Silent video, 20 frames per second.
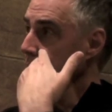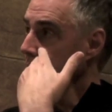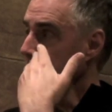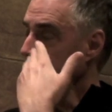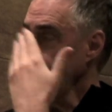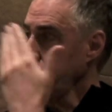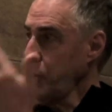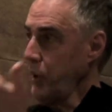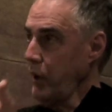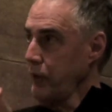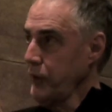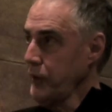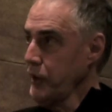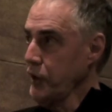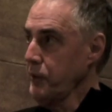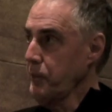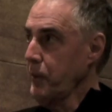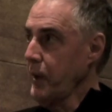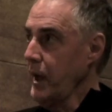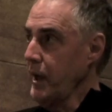as often
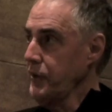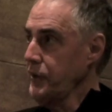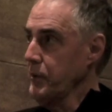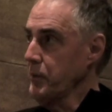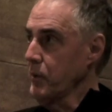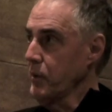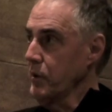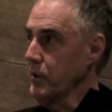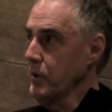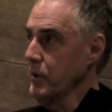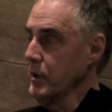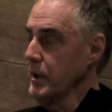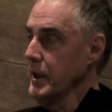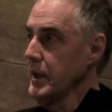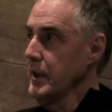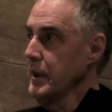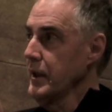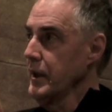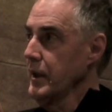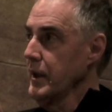as possible,
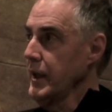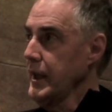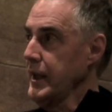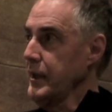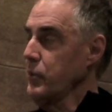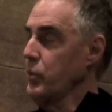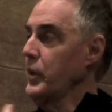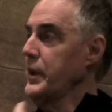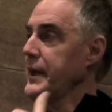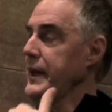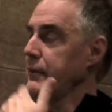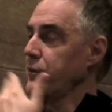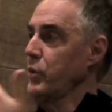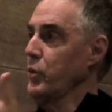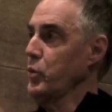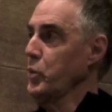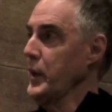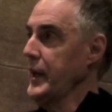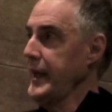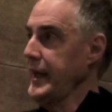in whatever
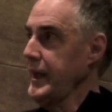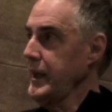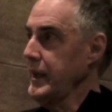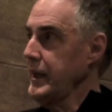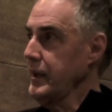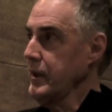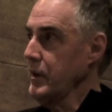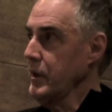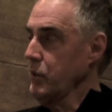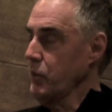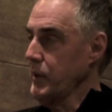way,